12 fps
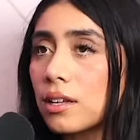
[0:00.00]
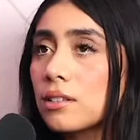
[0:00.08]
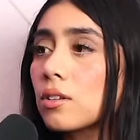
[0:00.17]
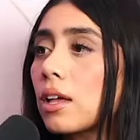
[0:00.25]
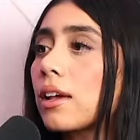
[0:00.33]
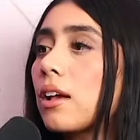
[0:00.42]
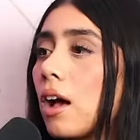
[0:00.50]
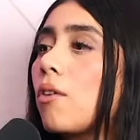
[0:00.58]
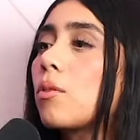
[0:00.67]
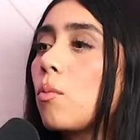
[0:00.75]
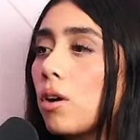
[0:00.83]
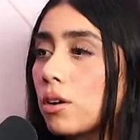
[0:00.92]
it's like how
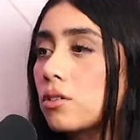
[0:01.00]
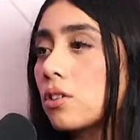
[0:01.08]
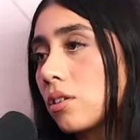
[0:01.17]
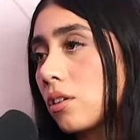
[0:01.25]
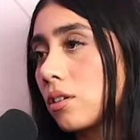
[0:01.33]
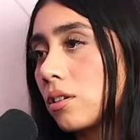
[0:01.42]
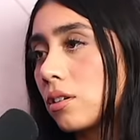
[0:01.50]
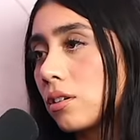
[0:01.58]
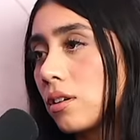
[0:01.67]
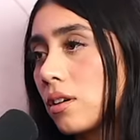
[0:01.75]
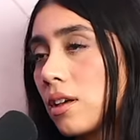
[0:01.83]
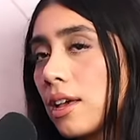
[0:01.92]
I want it to look. Mm
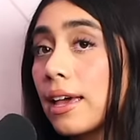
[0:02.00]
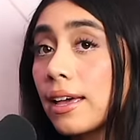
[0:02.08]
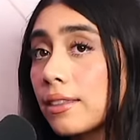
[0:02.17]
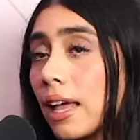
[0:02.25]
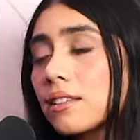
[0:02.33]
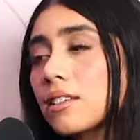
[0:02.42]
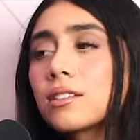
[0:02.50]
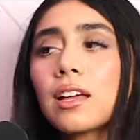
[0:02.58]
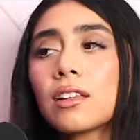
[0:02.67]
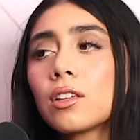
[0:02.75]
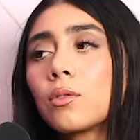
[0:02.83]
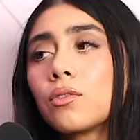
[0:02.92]
-hmm. And that's
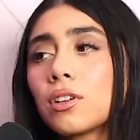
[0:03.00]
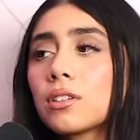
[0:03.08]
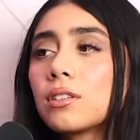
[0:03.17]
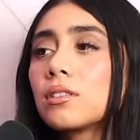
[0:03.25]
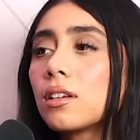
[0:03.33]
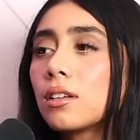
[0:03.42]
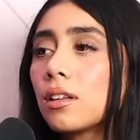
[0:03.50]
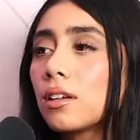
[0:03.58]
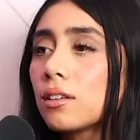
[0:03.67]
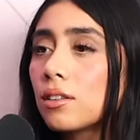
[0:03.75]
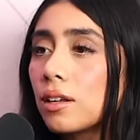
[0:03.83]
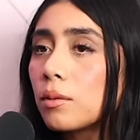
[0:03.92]
exactly what Vixen did. Like
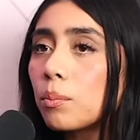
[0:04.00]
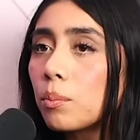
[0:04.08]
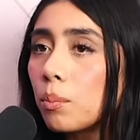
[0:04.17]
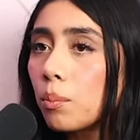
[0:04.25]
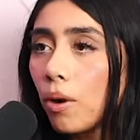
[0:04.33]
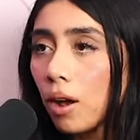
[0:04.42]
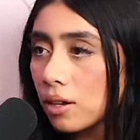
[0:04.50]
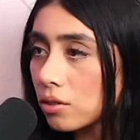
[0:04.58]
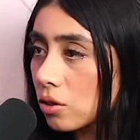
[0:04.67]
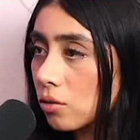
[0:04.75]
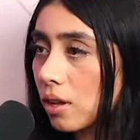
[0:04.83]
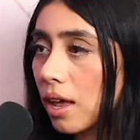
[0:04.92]
they mm -hmm brought it
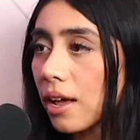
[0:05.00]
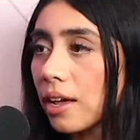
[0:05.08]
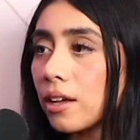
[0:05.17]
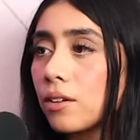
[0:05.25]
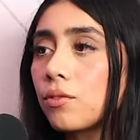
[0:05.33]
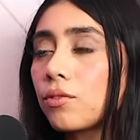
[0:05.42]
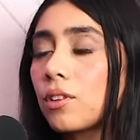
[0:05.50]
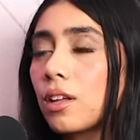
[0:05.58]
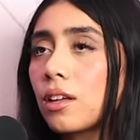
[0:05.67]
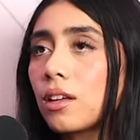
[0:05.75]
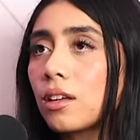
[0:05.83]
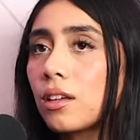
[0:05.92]
to life.
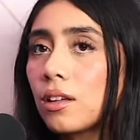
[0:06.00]
They